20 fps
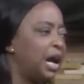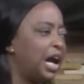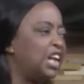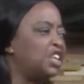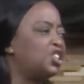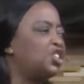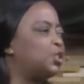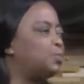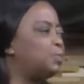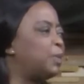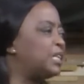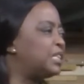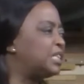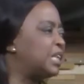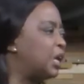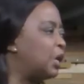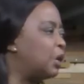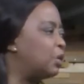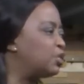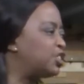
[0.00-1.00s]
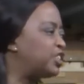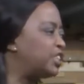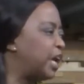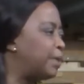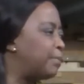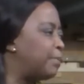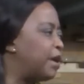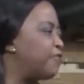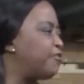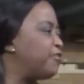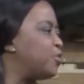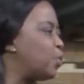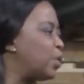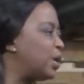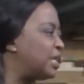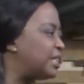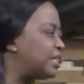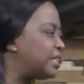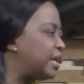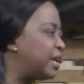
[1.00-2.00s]
and she spends her lunchtime every
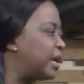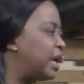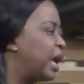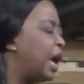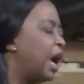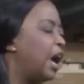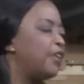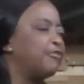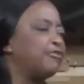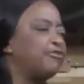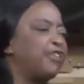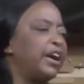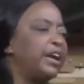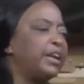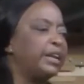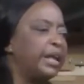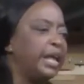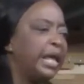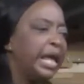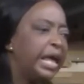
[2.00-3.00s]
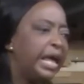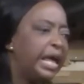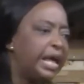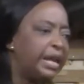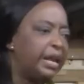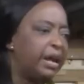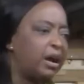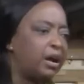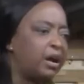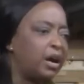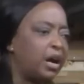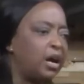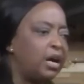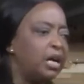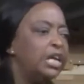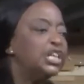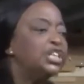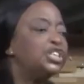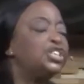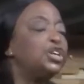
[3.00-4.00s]
Wednesday and Friday in her
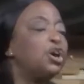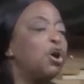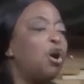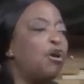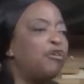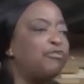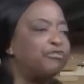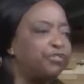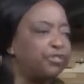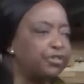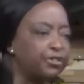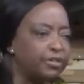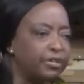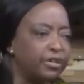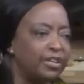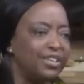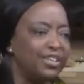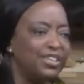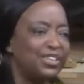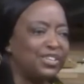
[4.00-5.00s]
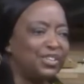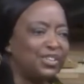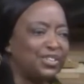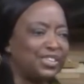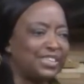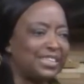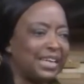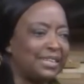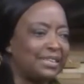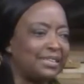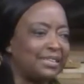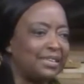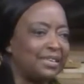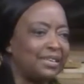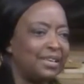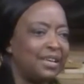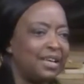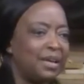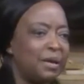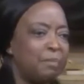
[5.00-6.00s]
car. She often does that.
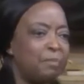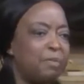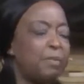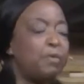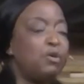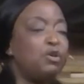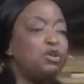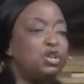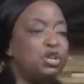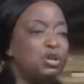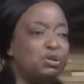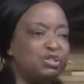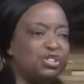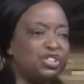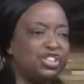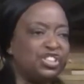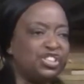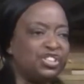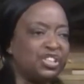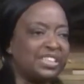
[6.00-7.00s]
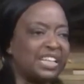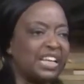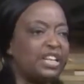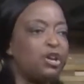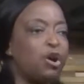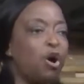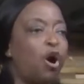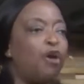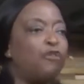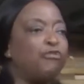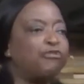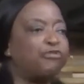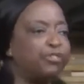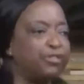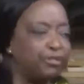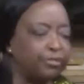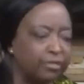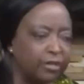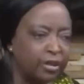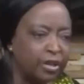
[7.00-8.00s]
People knew Jesus that he
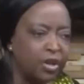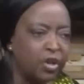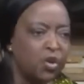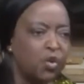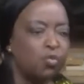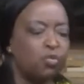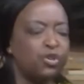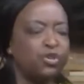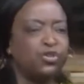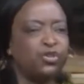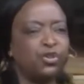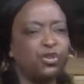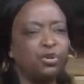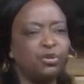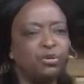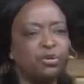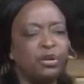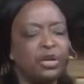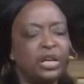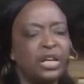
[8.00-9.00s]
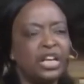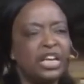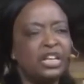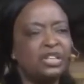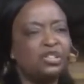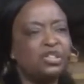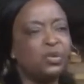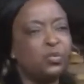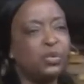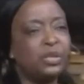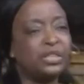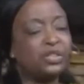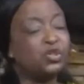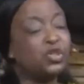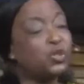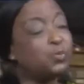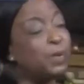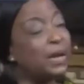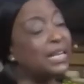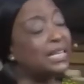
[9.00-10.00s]
often withdrew into the world
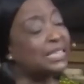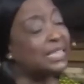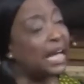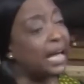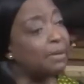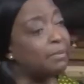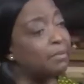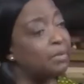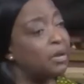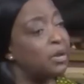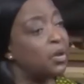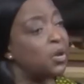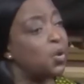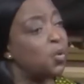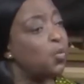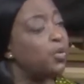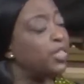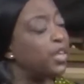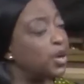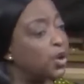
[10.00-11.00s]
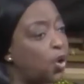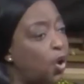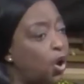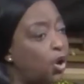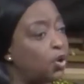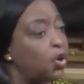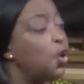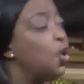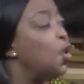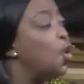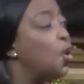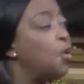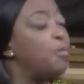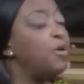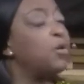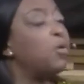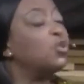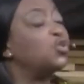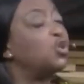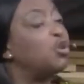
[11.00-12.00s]
to spend time with a God whom
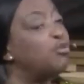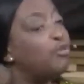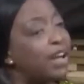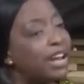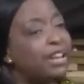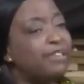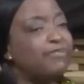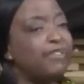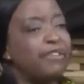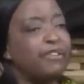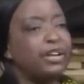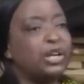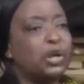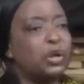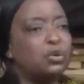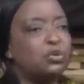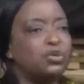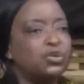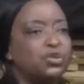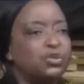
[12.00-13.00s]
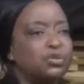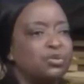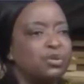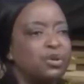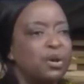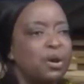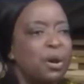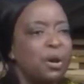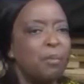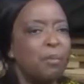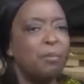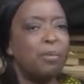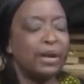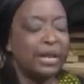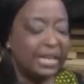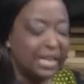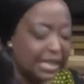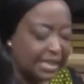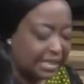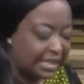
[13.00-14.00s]
he was already very close to, but
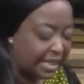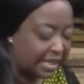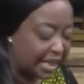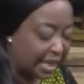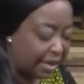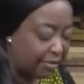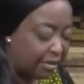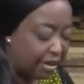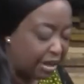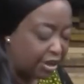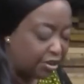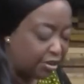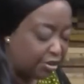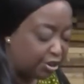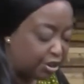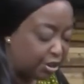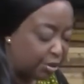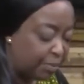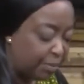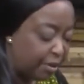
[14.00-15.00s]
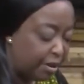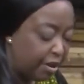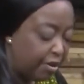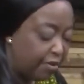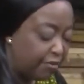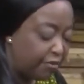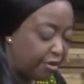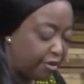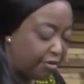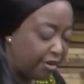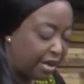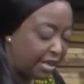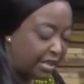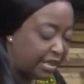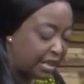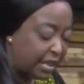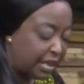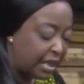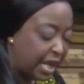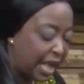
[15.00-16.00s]
he didn't take that relationship for
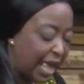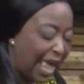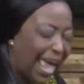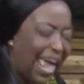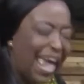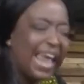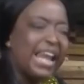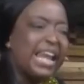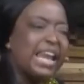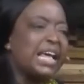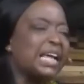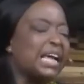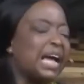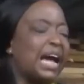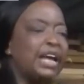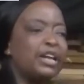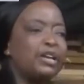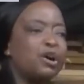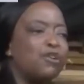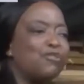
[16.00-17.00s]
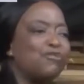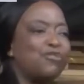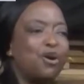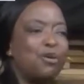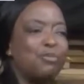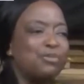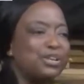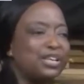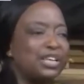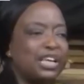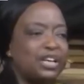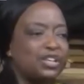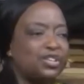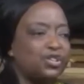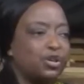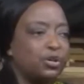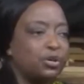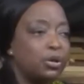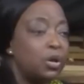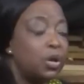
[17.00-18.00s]
granted. Any kind of
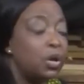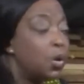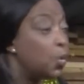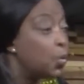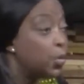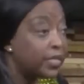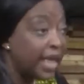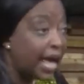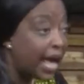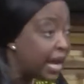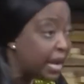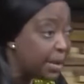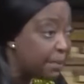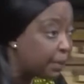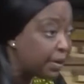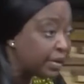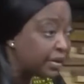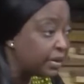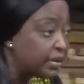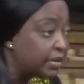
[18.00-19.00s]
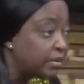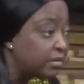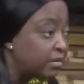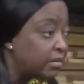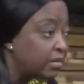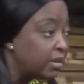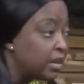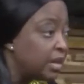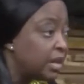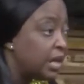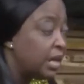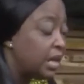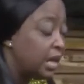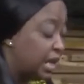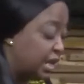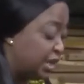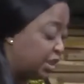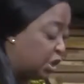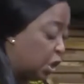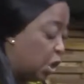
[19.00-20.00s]
communication with anybody
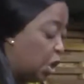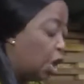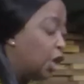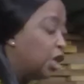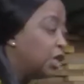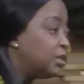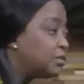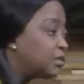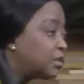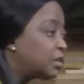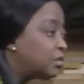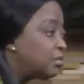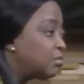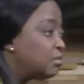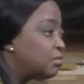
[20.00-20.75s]
is learned,